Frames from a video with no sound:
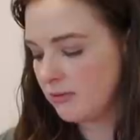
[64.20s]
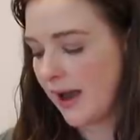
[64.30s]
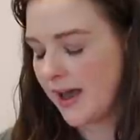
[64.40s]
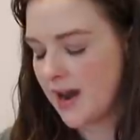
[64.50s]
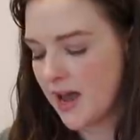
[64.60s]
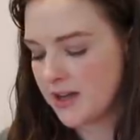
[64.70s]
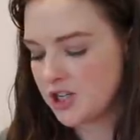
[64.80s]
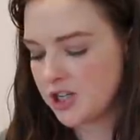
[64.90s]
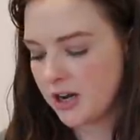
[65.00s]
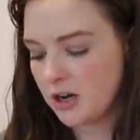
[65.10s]
read, I
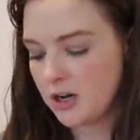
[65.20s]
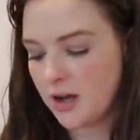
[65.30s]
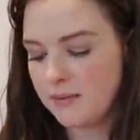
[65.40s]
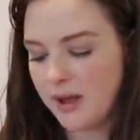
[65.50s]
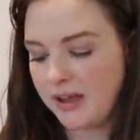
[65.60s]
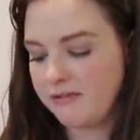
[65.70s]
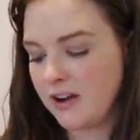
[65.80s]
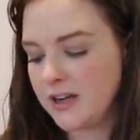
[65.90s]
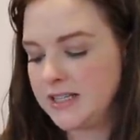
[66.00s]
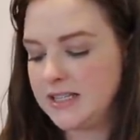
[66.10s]
shared a
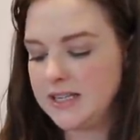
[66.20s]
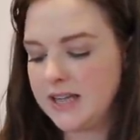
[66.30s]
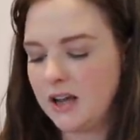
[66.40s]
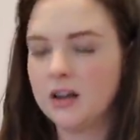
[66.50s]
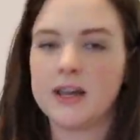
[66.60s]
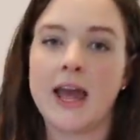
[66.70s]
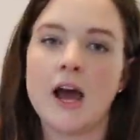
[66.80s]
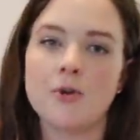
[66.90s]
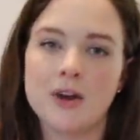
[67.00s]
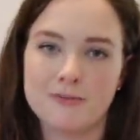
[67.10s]
very detailed
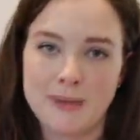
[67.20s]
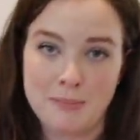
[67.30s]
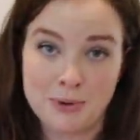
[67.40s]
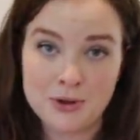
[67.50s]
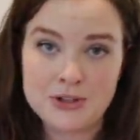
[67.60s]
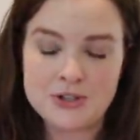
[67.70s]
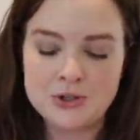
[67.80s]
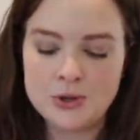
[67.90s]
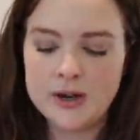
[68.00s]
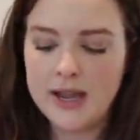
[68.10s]
account of my birth
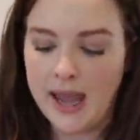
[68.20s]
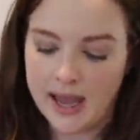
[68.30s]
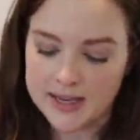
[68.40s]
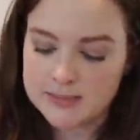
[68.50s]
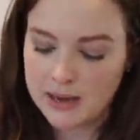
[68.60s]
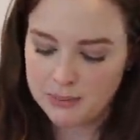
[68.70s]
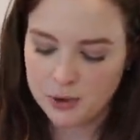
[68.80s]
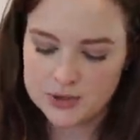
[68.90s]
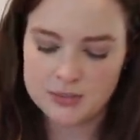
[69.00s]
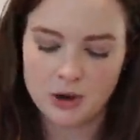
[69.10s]
story and my
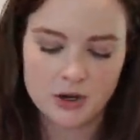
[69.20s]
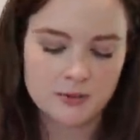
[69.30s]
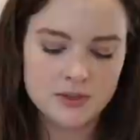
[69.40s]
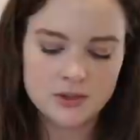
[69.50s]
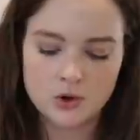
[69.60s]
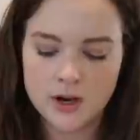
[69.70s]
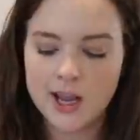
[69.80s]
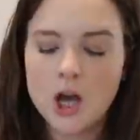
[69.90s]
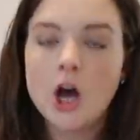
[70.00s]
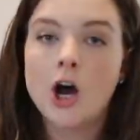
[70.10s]
postpartum
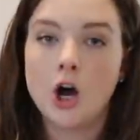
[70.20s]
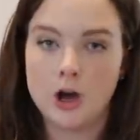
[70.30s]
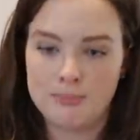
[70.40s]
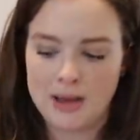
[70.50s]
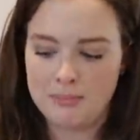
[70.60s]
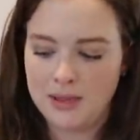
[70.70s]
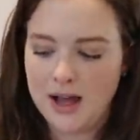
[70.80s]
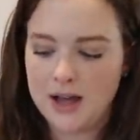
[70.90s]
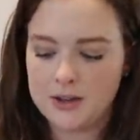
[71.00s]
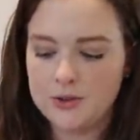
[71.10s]
story on my
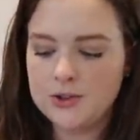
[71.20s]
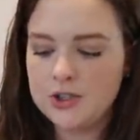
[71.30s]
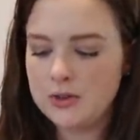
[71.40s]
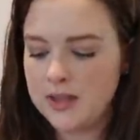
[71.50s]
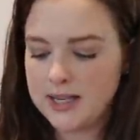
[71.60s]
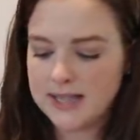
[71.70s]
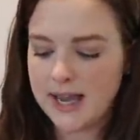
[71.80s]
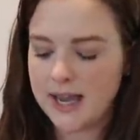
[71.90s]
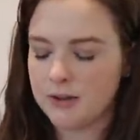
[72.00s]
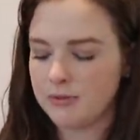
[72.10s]
blog. Those two things I
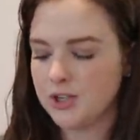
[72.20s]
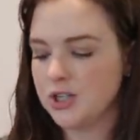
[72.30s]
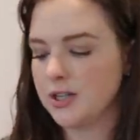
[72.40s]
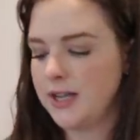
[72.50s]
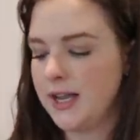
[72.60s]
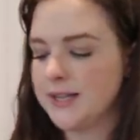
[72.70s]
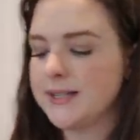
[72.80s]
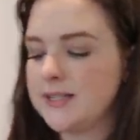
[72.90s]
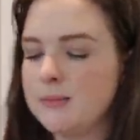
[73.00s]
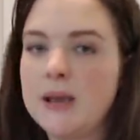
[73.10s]
had originally
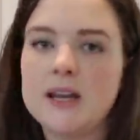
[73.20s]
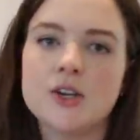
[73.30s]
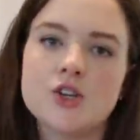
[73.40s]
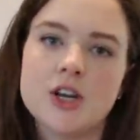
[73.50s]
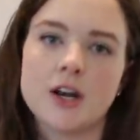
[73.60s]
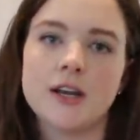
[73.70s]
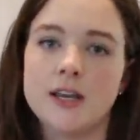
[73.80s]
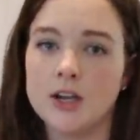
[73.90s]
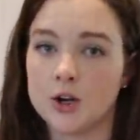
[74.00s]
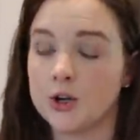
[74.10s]
anticipated sharing
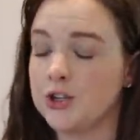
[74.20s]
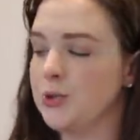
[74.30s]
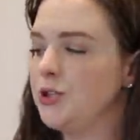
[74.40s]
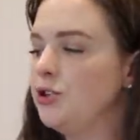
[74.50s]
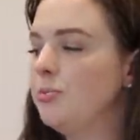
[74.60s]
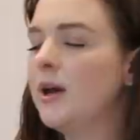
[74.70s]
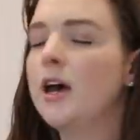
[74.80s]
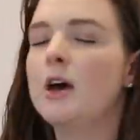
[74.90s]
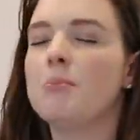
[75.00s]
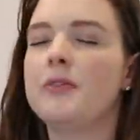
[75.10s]
here on YouTube,
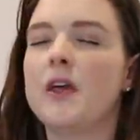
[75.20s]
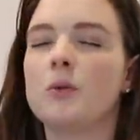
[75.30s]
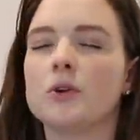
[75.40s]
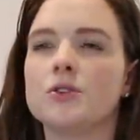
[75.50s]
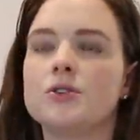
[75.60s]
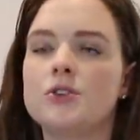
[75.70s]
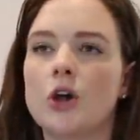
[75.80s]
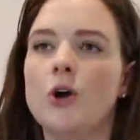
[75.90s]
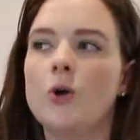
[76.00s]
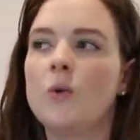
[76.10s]
but they were
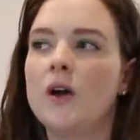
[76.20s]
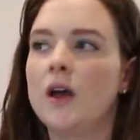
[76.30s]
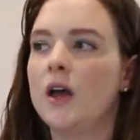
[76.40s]
so